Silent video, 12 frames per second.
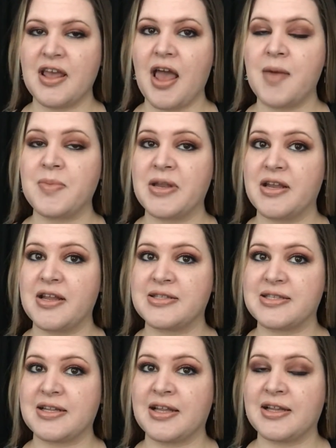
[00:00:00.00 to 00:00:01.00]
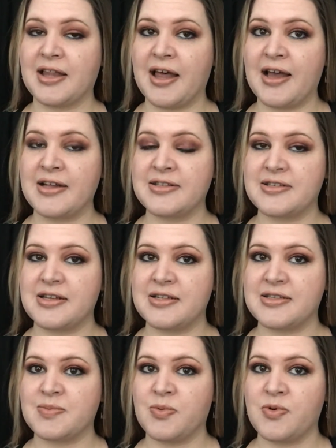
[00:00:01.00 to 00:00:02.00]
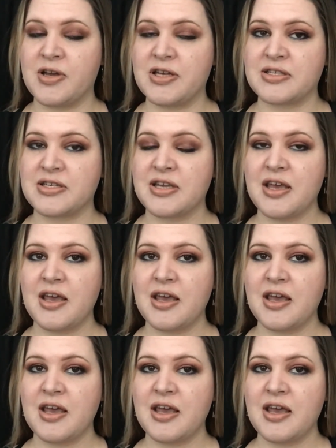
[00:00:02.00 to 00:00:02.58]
I mean, it glides, it's moist,